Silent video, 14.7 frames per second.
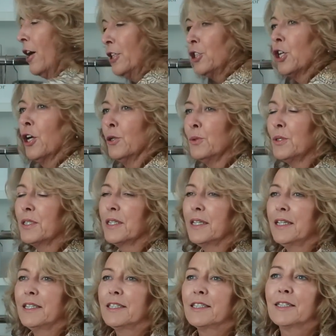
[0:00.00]
I chose
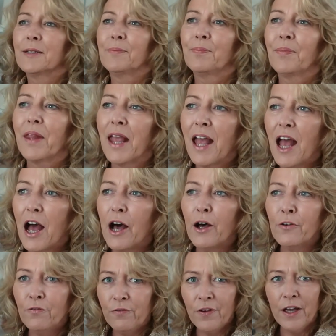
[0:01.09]
this,
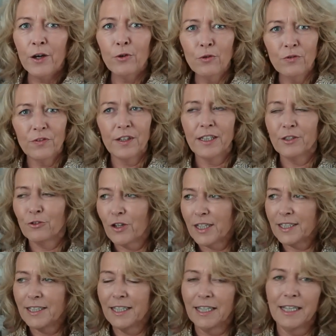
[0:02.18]
a velvet
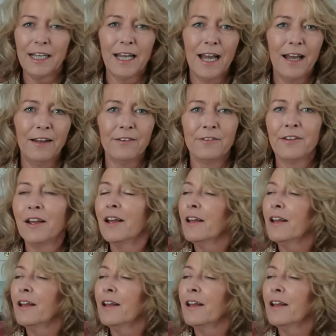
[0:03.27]
dressing gown.